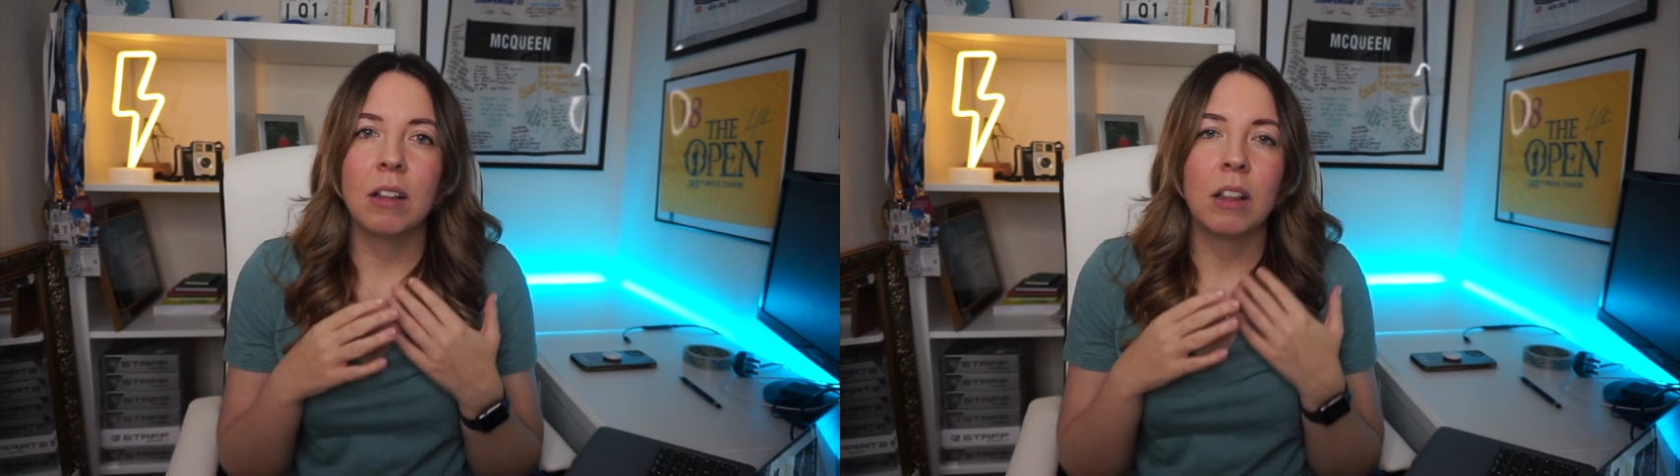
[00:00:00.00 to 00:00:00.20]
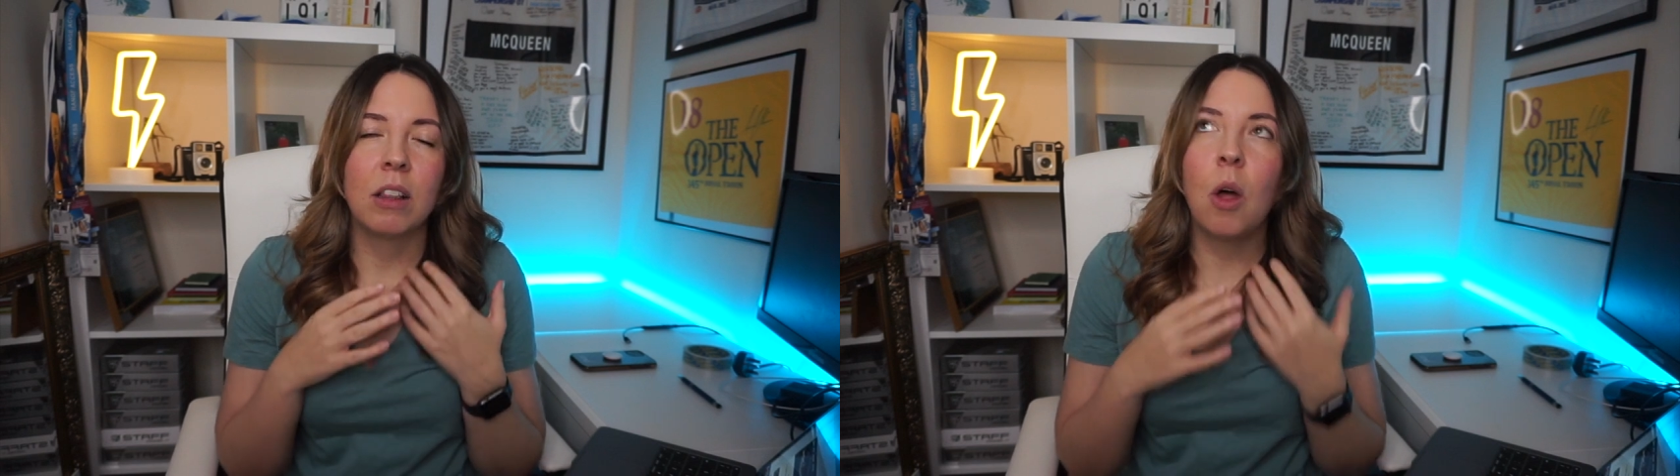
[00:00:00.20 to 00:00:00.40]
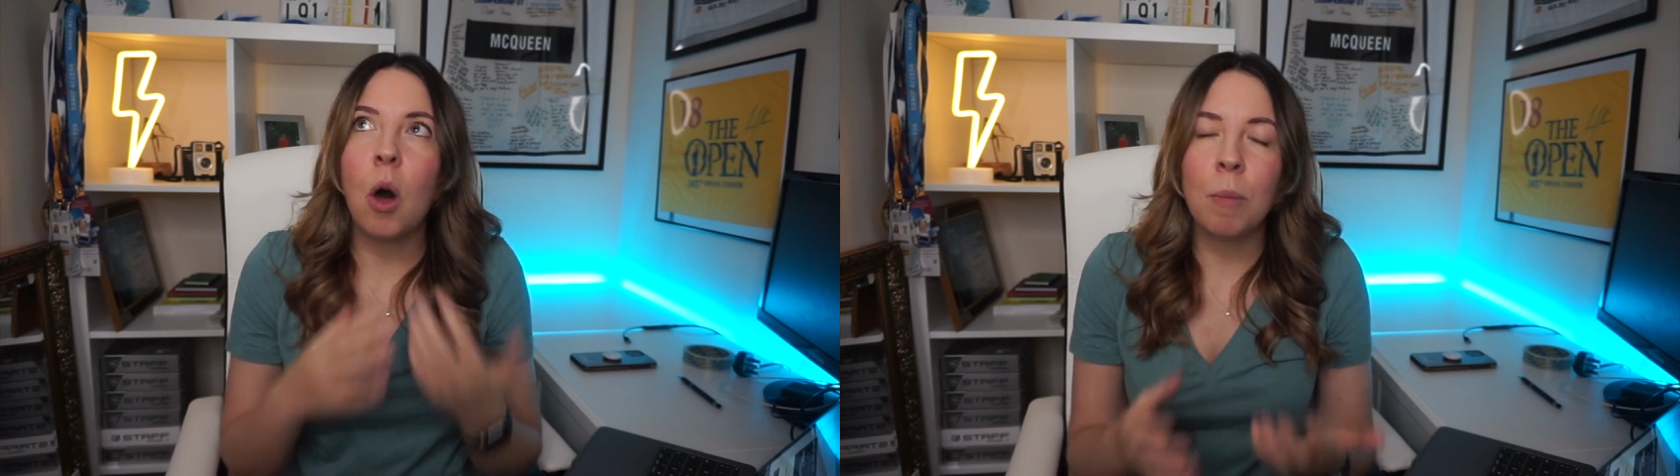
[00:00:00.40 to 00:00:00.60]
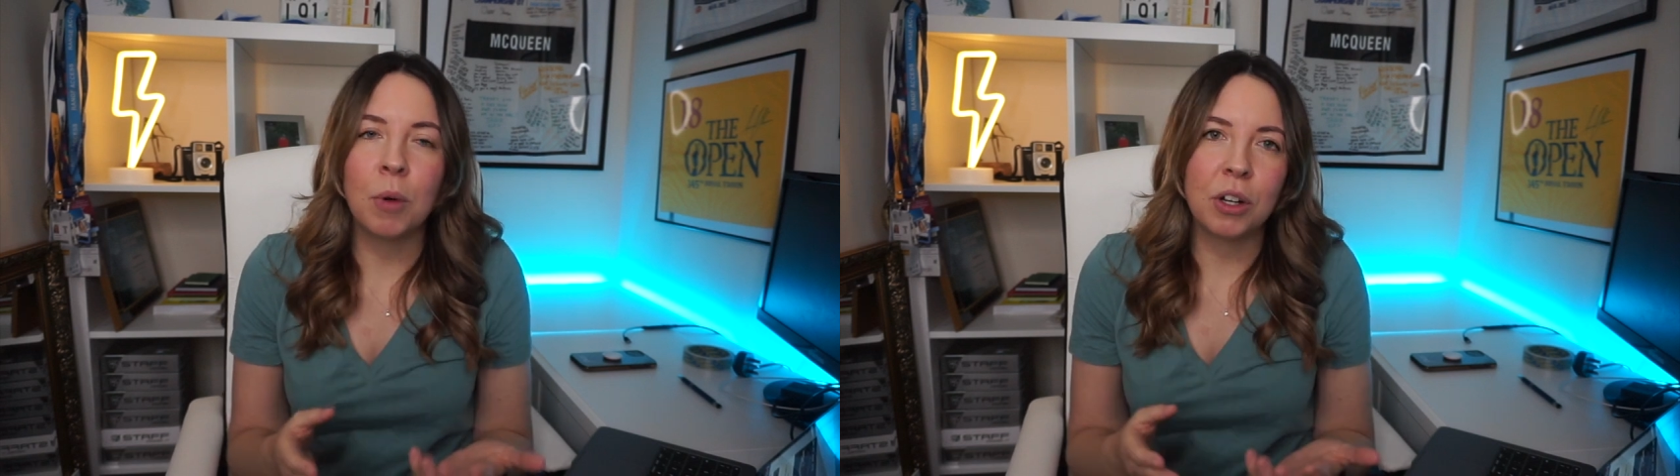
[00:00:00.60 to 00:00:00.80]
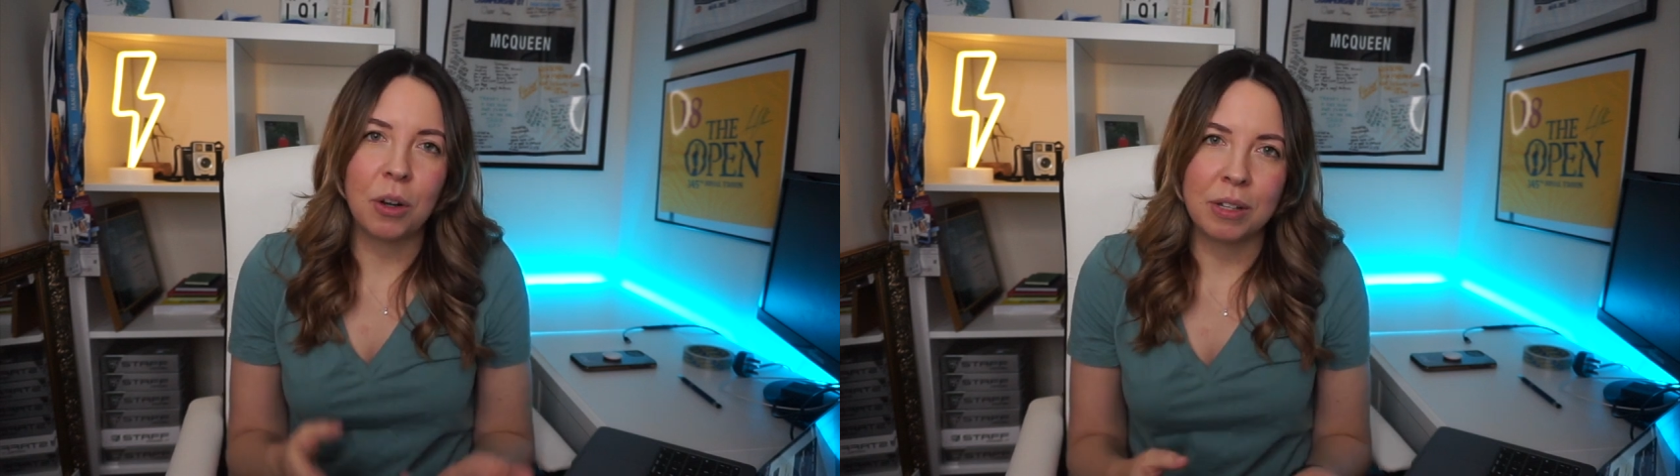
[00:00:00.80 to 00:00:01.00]
a lot
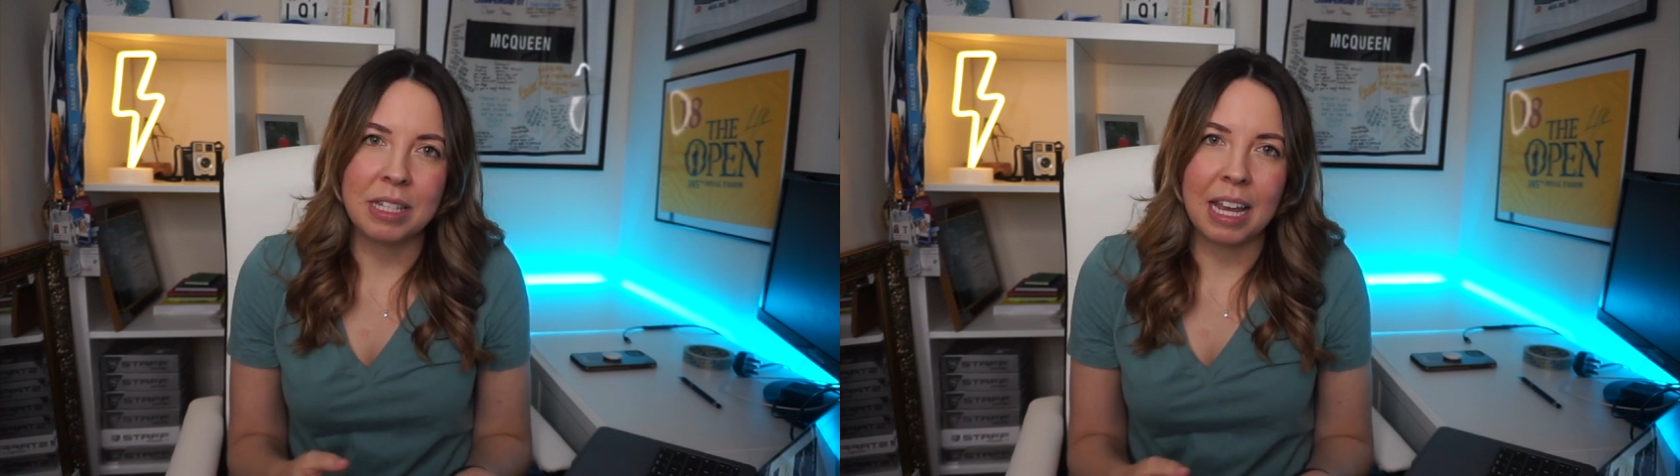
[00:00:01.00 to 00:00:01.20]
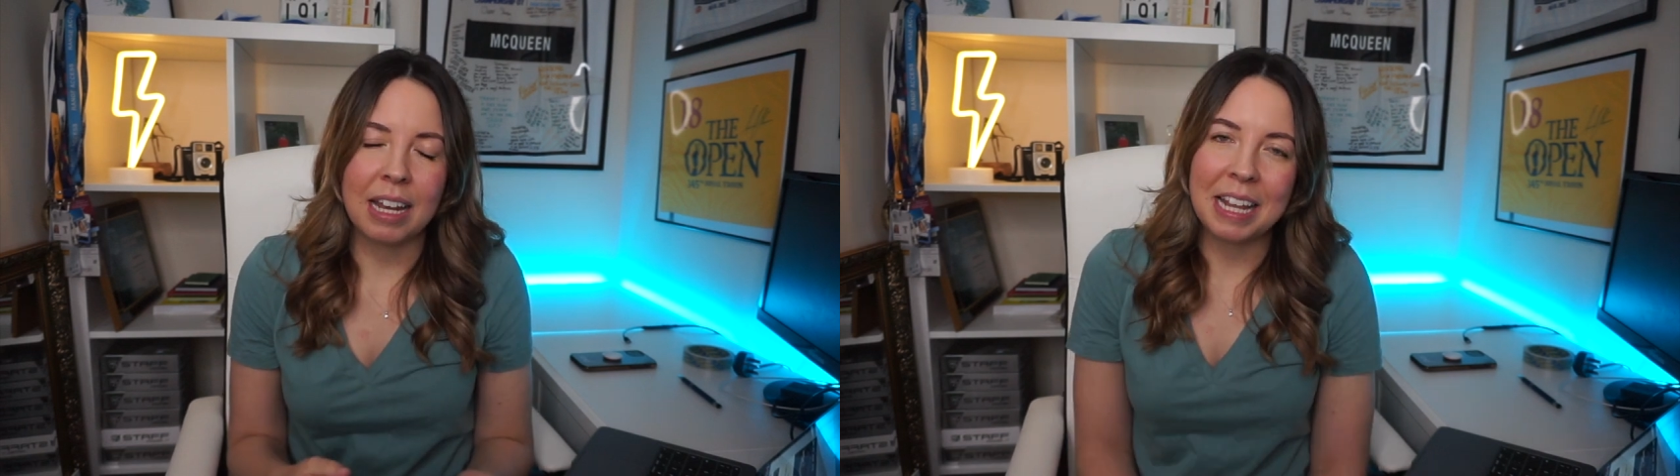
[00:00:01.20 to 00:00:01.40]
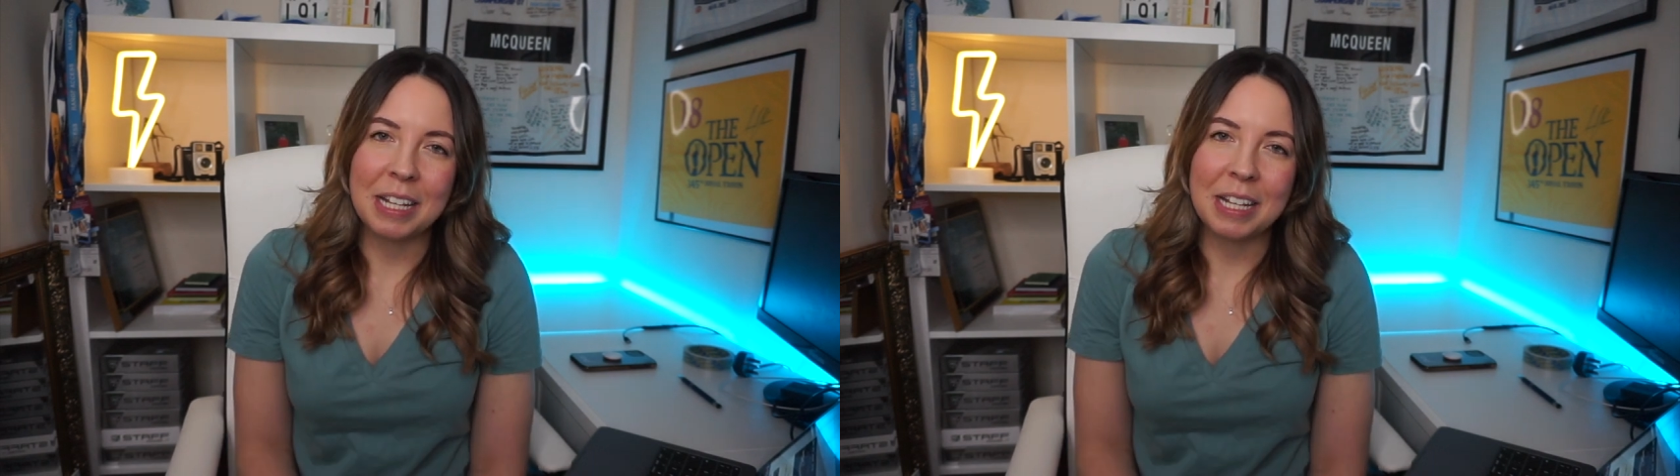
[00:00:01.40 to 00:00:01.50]
more content